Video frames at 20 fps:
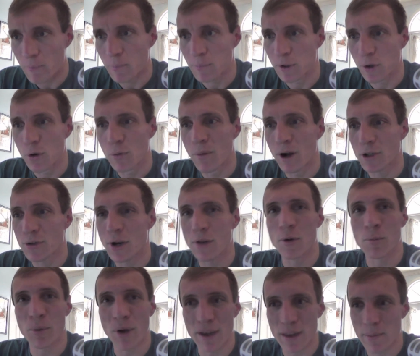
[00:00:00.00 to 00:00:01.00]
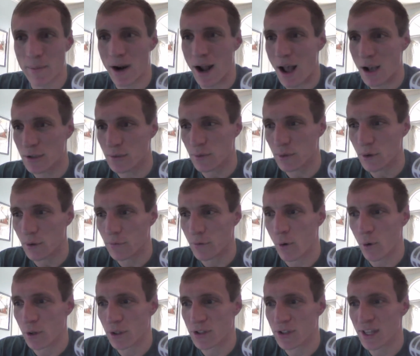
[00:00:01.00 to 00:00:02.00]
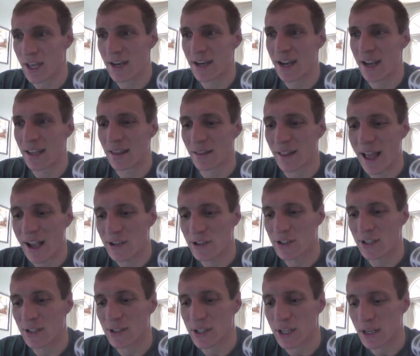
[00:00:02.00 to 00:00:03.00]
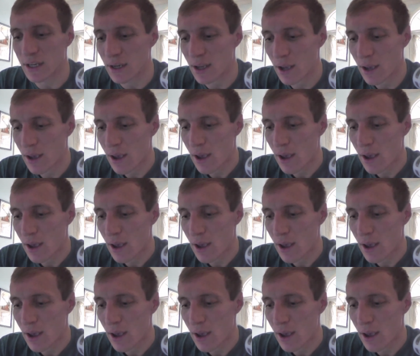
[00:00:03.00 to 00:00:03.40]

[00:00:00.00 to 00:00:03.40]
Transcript: You would much rather play them in Oxford, of course, than in Lexington.